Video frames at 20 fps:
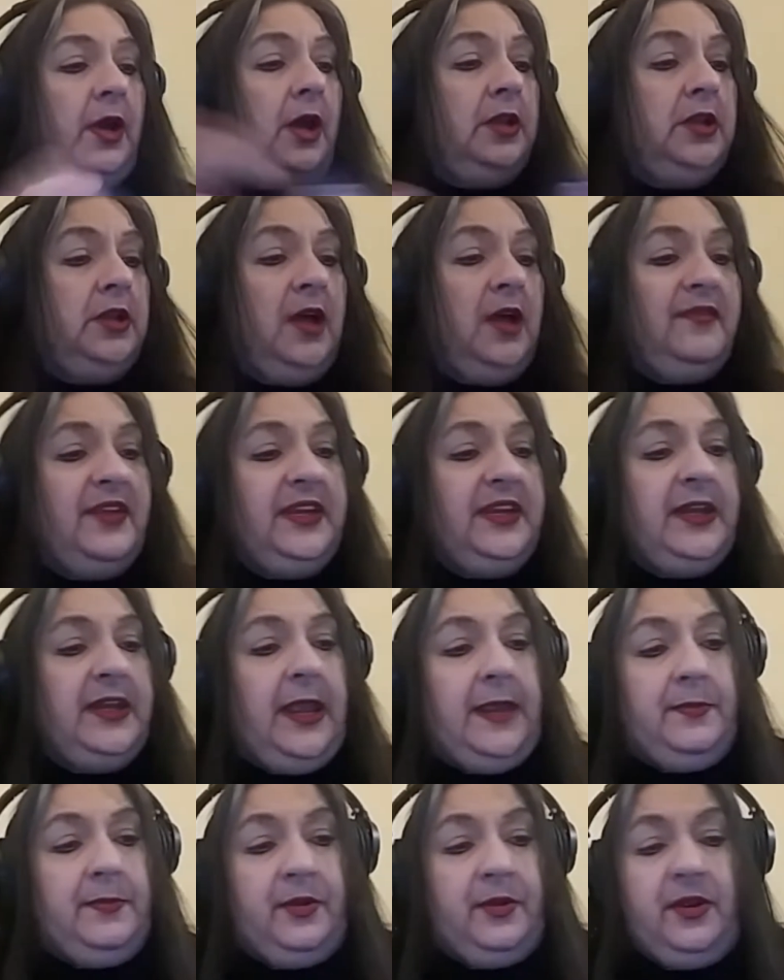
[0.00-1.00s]
loving
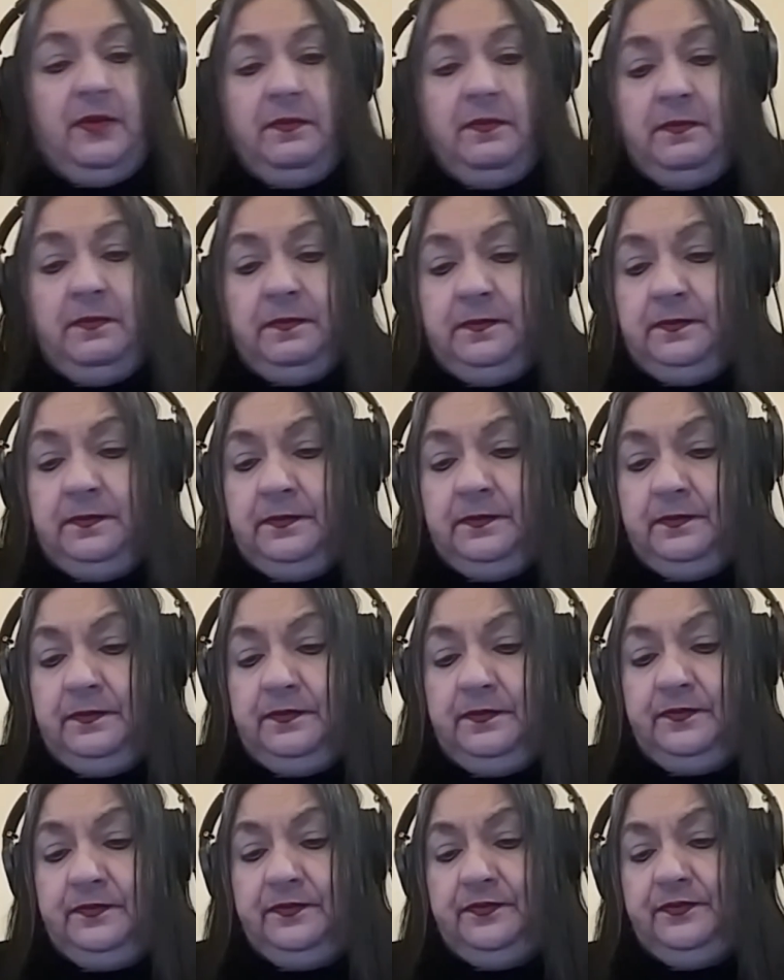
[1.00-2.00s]
neighbor,
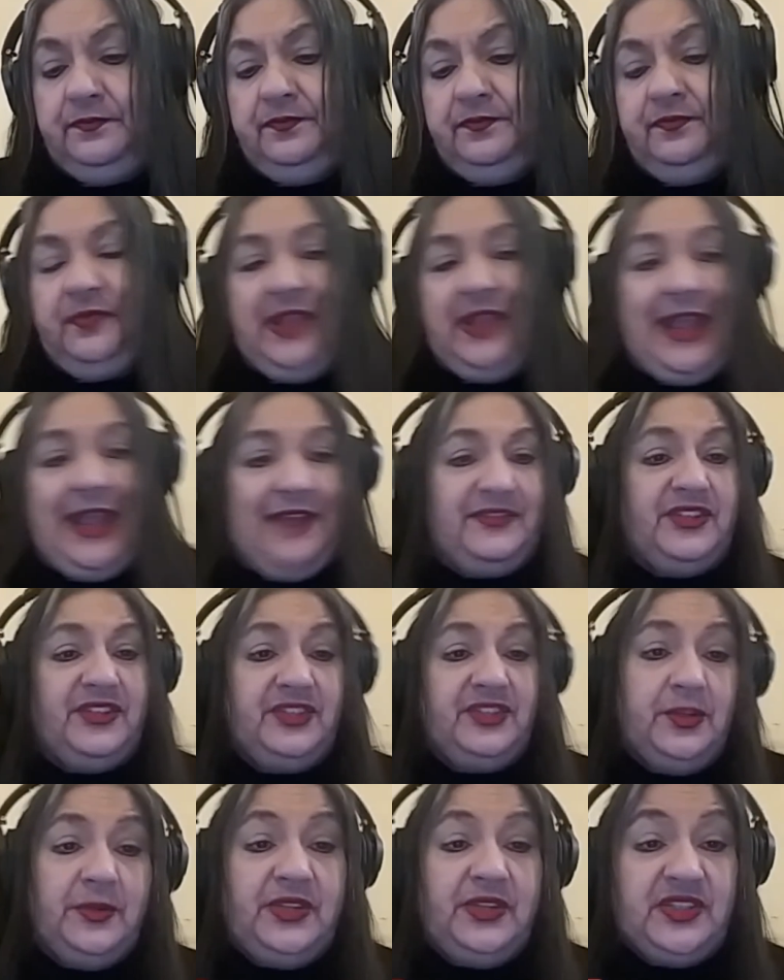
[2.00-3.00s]
have to do
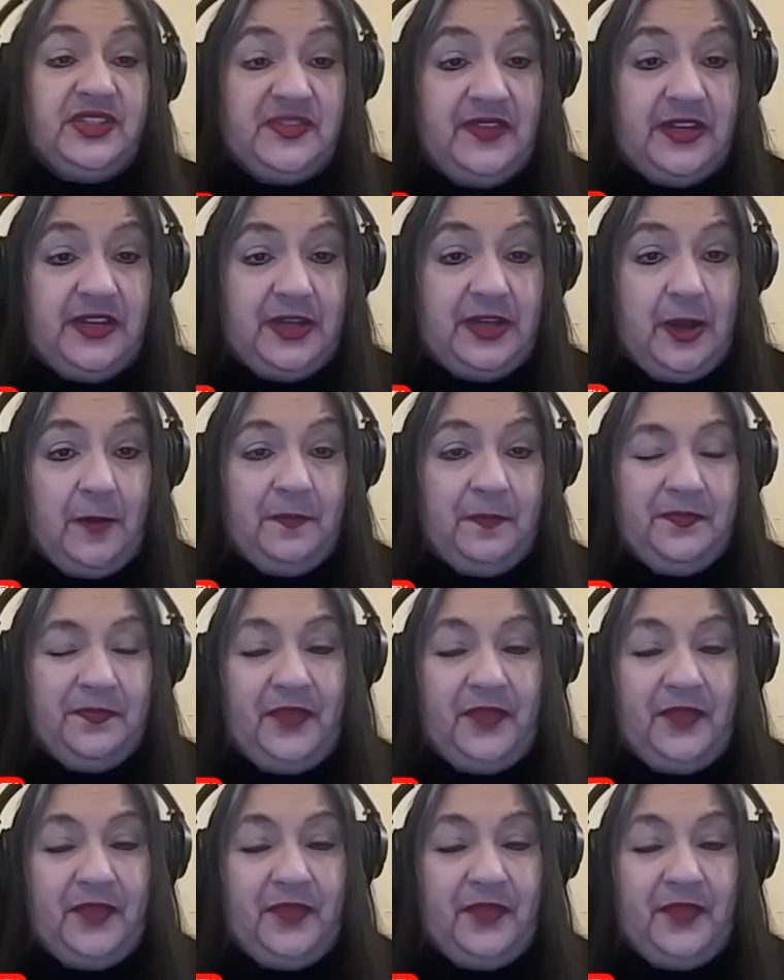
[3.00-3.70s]
with this video?